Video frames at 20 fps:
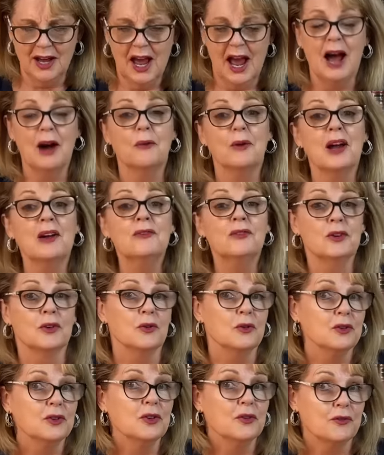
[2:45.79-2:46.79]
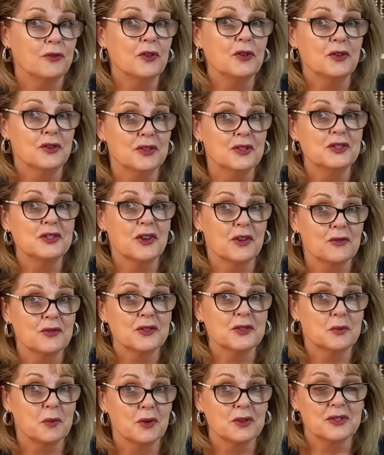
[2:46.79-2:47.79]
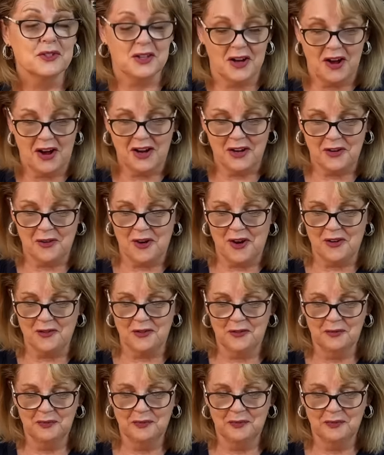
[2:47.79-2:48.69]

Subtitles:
however good the food and service was at Highgrove.